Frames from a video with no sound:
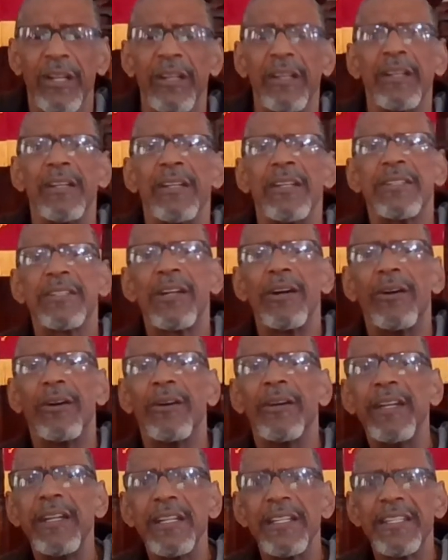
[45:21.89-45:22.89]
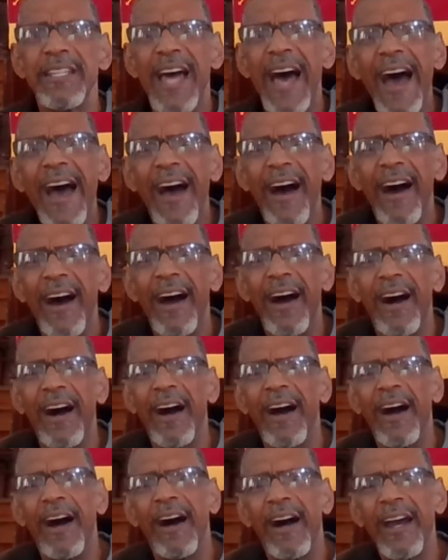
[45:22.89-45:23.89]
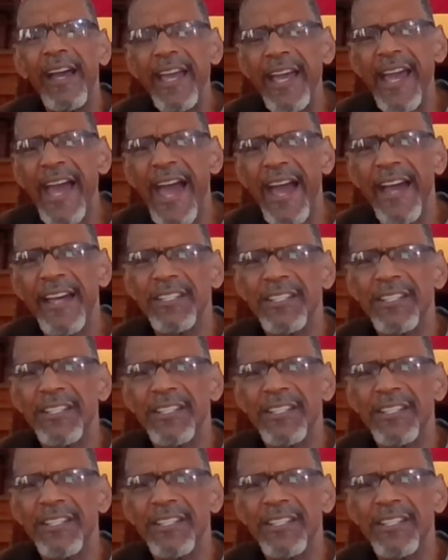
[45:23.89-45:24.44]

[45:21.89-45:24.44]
So here's Ahaz.